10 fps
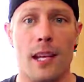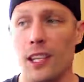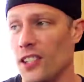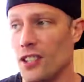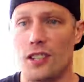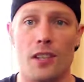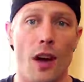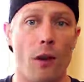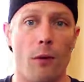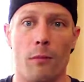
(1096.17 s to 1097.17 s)
You just
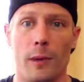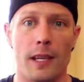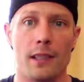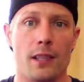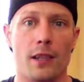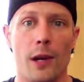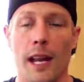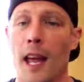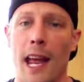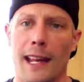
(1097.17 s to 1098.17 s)
know because you do it.